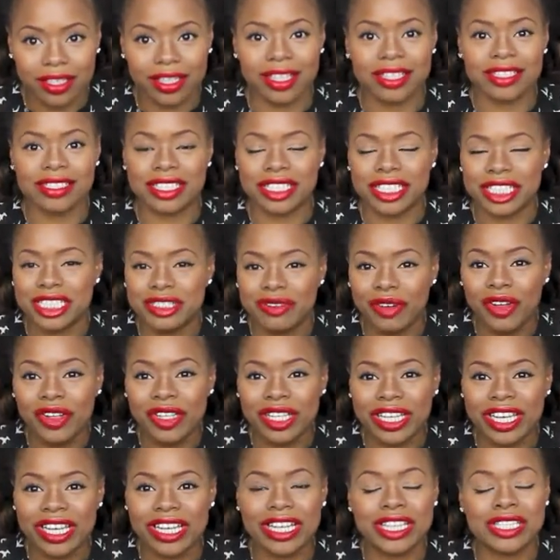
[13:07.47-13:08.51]
It's an
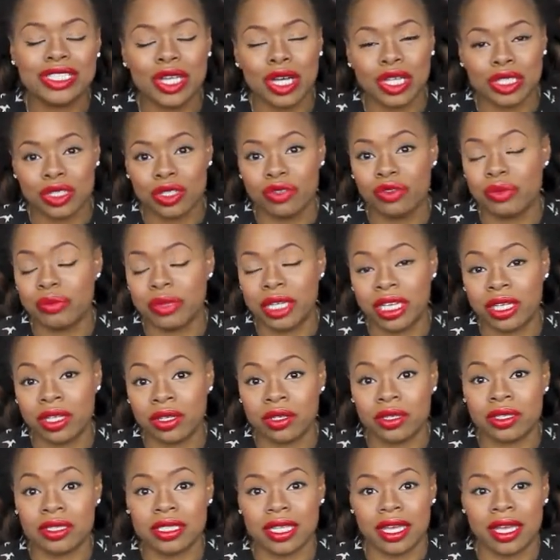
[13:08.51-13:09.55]
exfoliant. It's also from
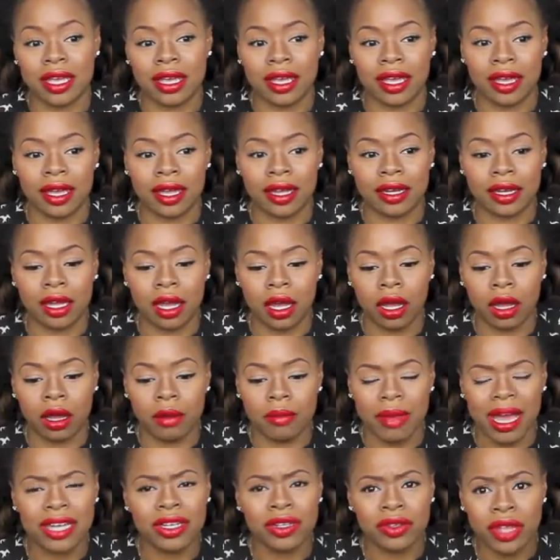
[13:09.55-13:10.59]
Kiehl's, and
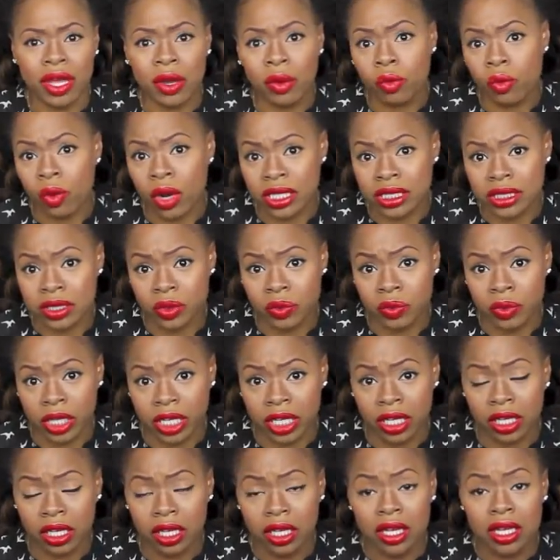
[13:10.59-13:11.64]
I do that once a
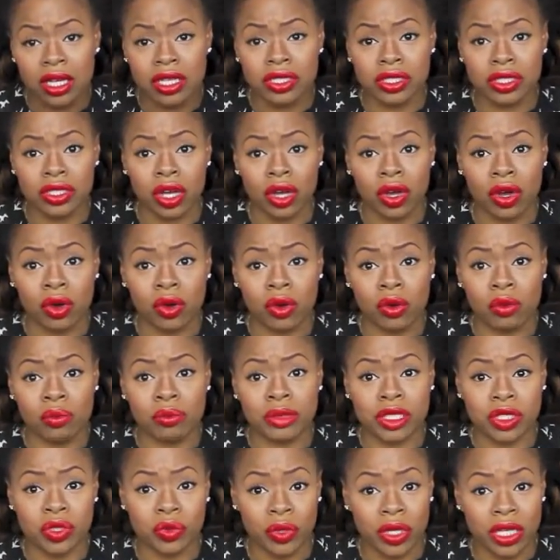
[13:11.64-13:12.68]
week. So
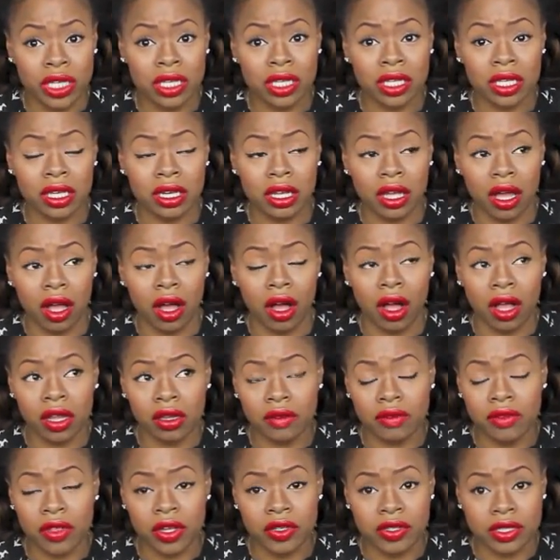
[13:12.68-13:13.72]
between all
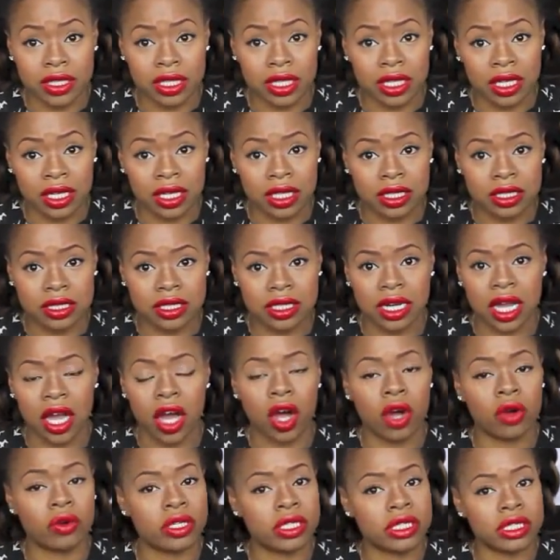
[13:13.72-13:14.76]
of those things, and I
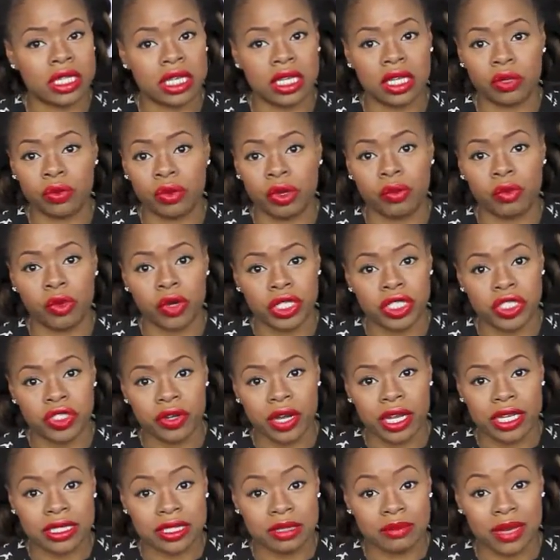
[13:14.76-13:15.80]
always end with
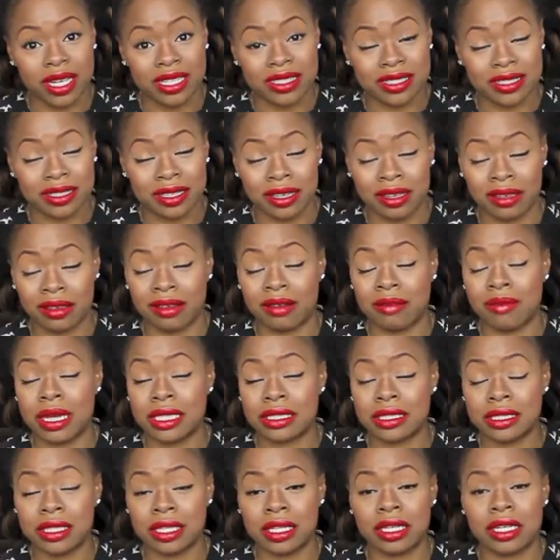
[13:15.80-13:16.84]
moisturizing my skin. My
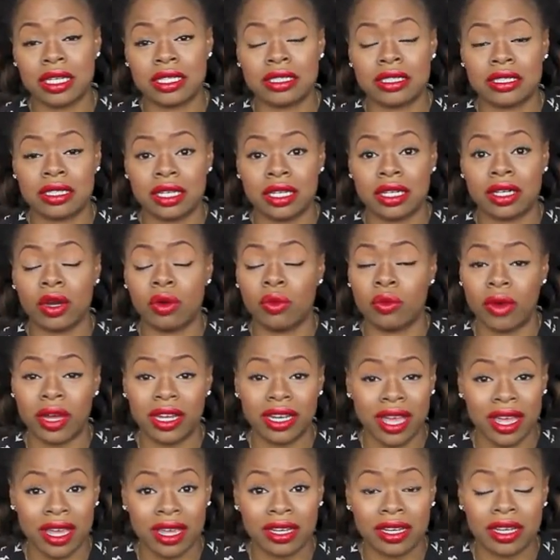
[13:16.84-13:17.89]
skin has done a
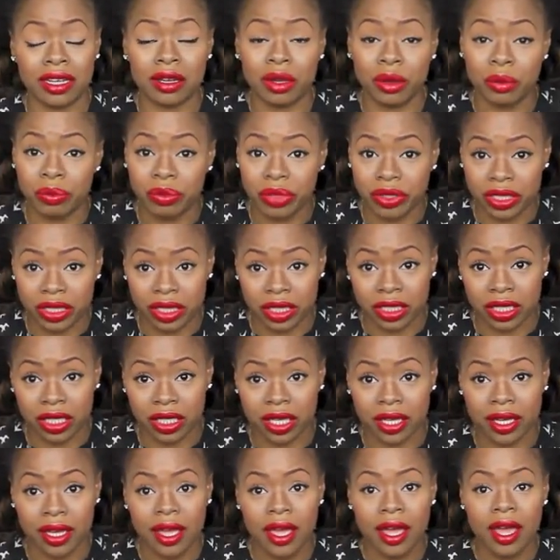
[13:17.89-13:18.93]
180 completely.